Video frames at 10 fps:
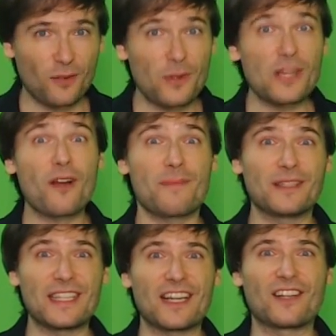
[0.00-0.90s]
We are
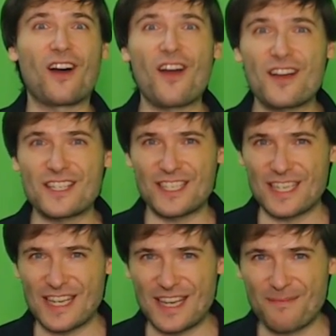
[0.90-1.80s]
building a large
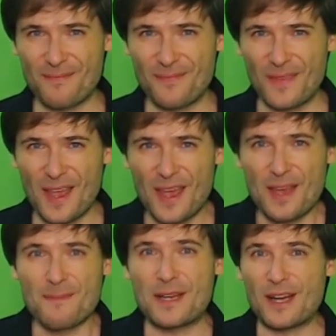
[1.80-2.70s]
team
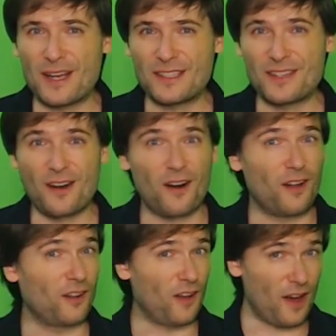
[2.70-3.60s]
because there are a
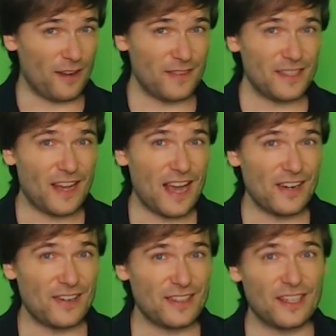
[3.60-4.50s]
lot of
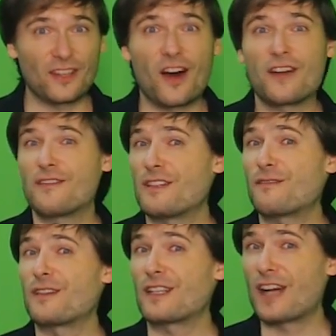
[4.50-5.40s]
designers and a lot of
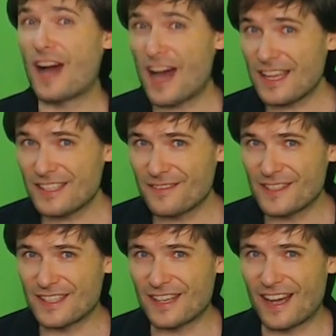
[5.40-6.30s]
different kinds of
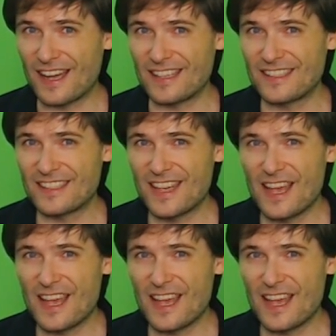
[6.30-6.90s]
designs,